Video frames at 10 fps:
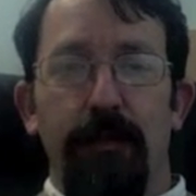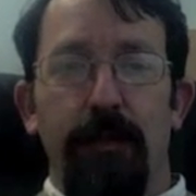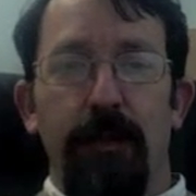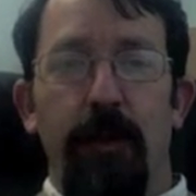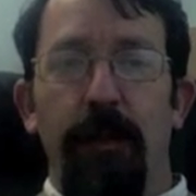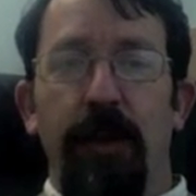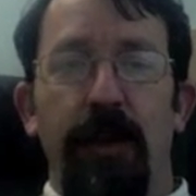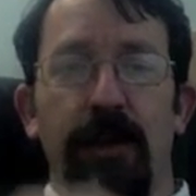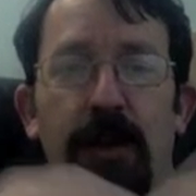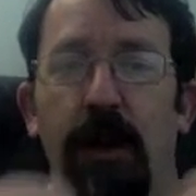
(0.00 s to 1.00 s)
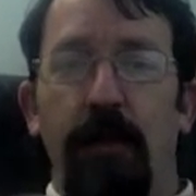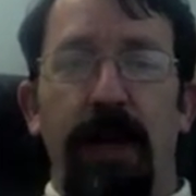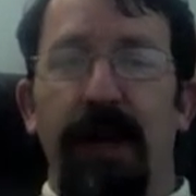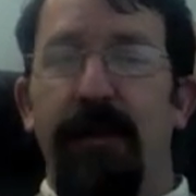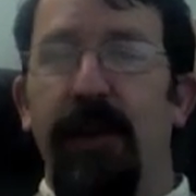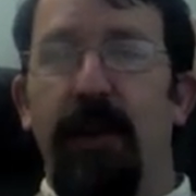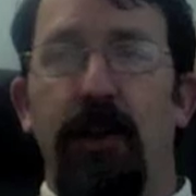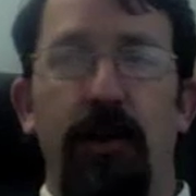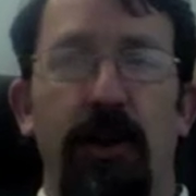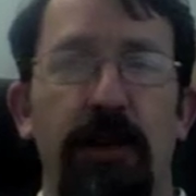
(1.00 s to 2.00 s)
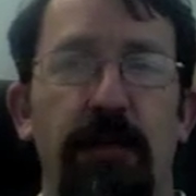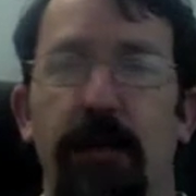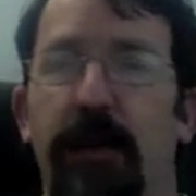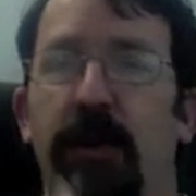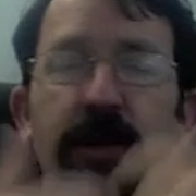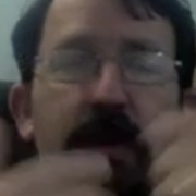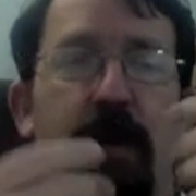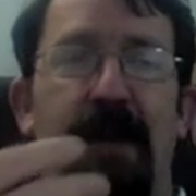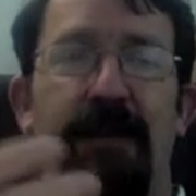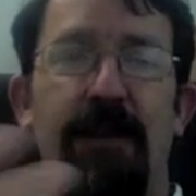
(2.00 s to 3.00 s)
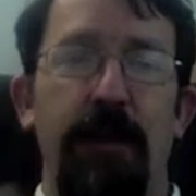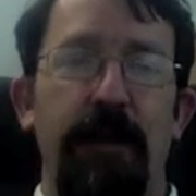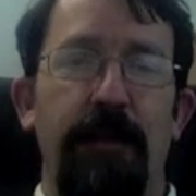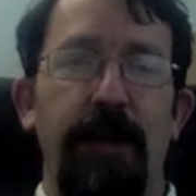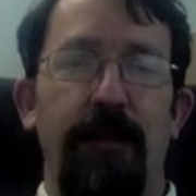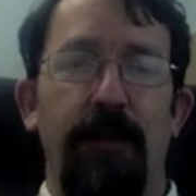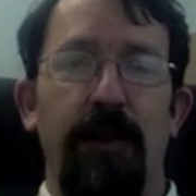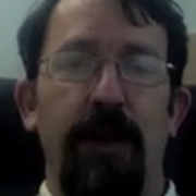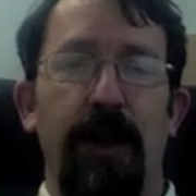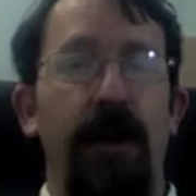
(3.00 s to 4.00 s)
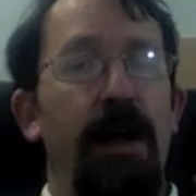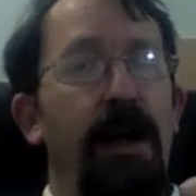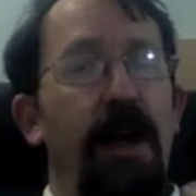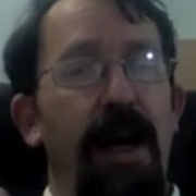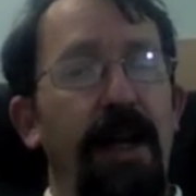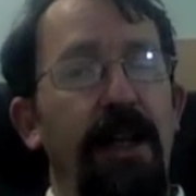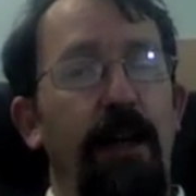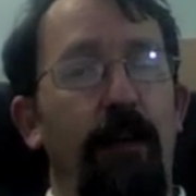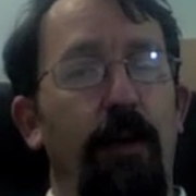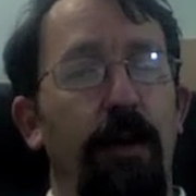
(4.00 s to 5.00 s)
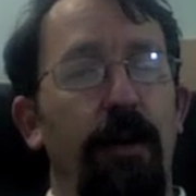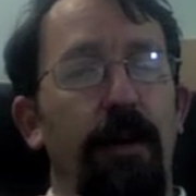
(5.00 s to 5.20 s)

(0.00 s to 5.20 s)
not because I would have any kudos, but because I would have so many people who go, hey, you know what?